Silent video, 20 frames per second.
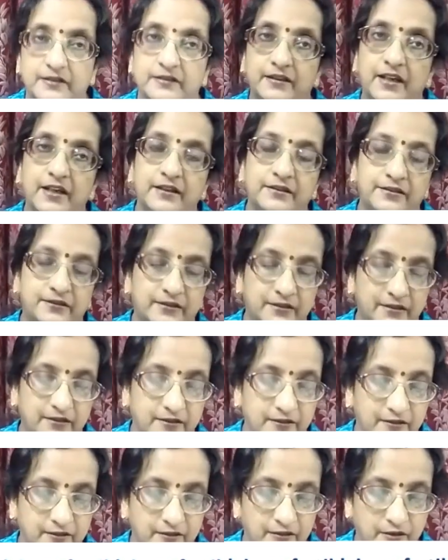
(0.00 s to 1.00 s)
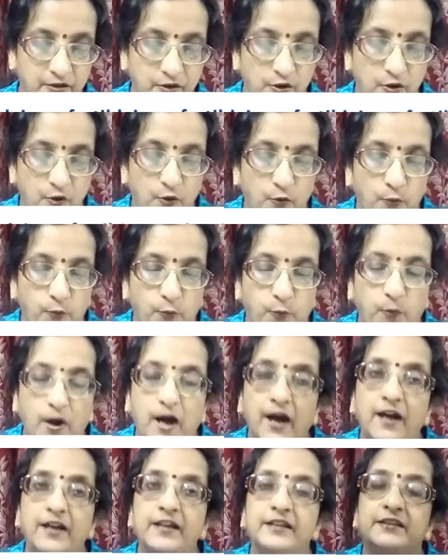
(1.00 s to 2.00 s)
Next,
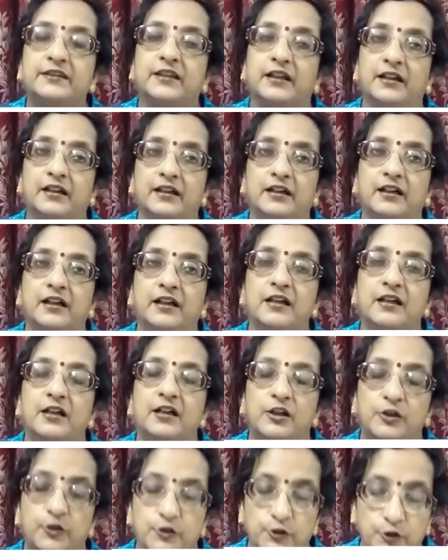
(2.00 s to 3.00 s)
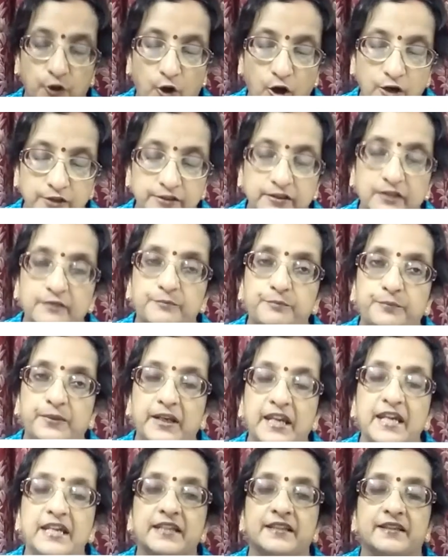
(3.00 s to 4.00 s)
why the northern
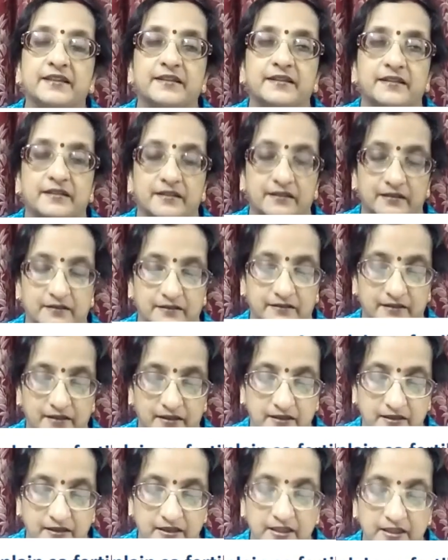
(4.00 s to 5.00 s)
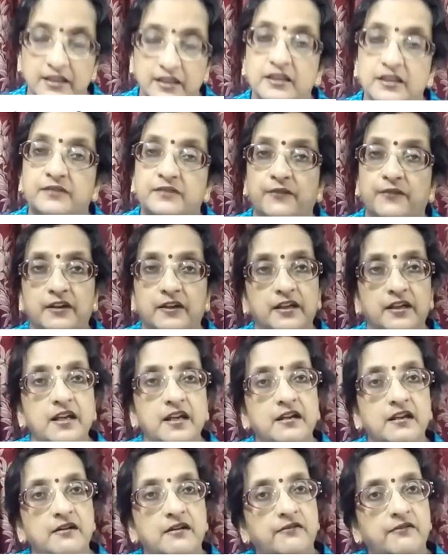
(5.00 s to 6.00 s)
plains is very
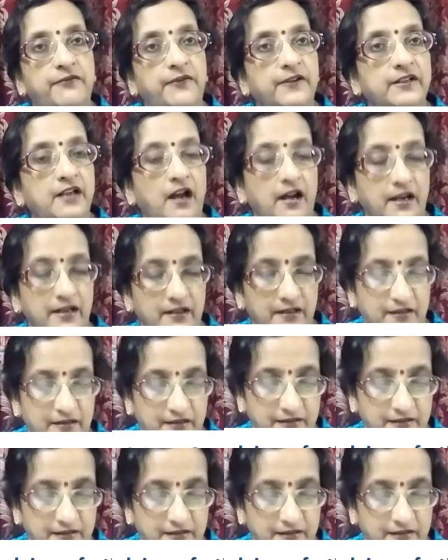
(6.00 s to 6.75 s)
fertile?